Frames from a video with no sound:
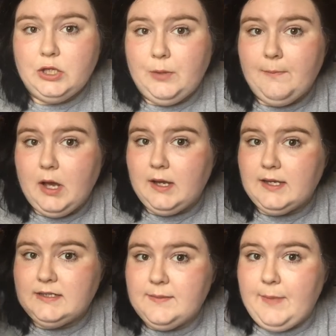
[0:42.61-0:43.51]

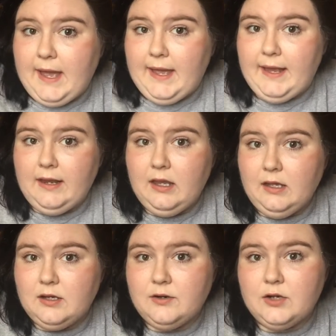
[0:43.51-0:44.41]
humongous bag
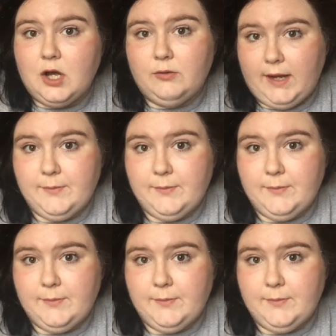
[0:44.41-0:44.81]
on